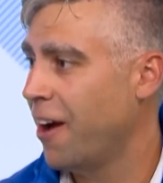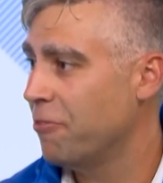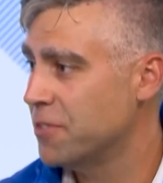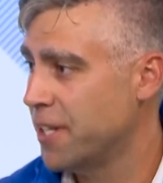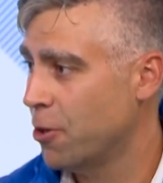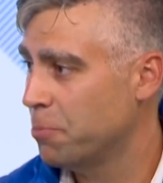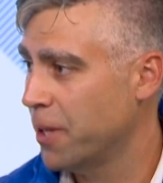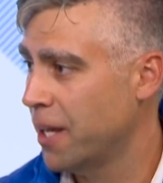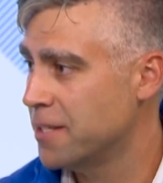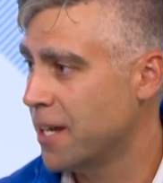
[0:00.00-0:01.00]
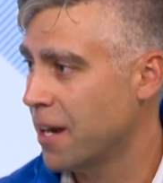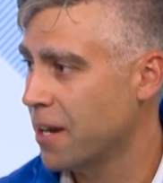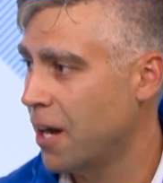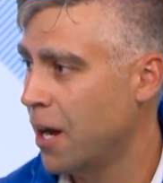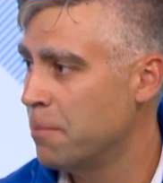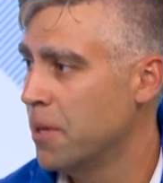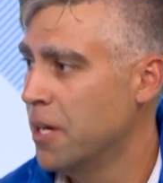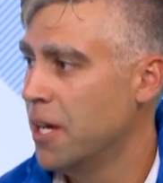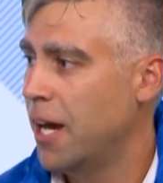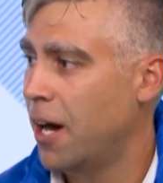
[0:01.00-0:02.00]
alphadentalplan.com.
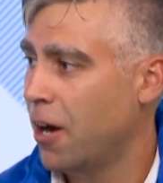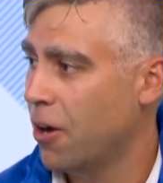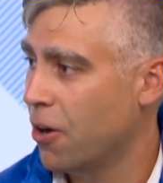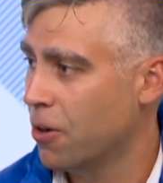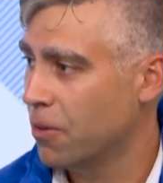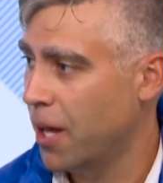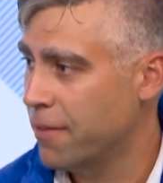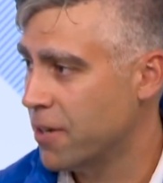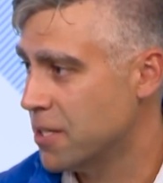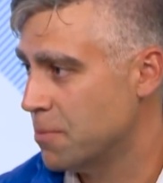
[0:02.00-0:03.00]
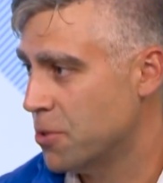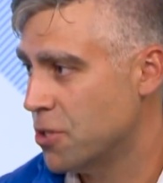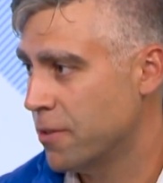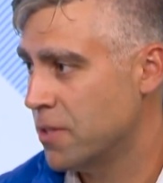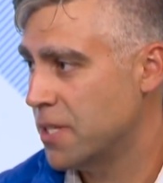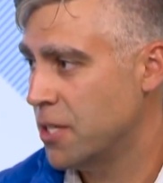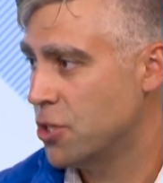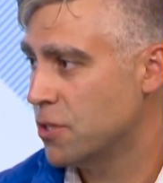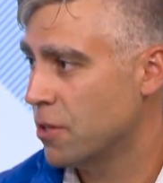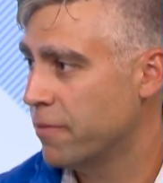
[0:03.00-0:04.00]
Uh, our live customer service
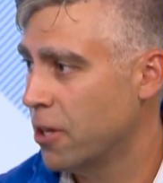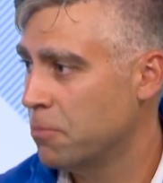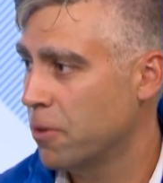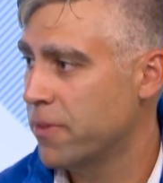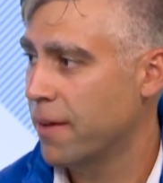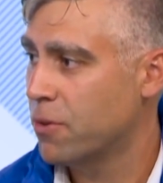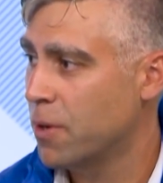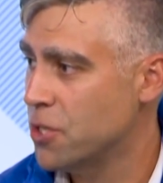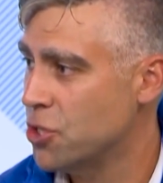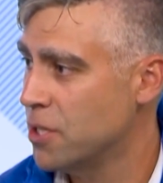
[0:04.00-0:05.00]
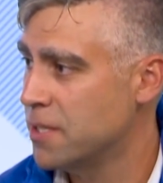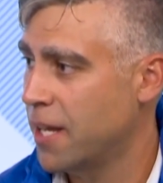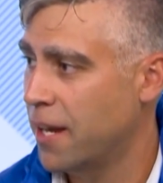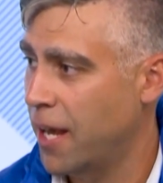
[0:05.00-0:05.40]
agents are available if they have questions at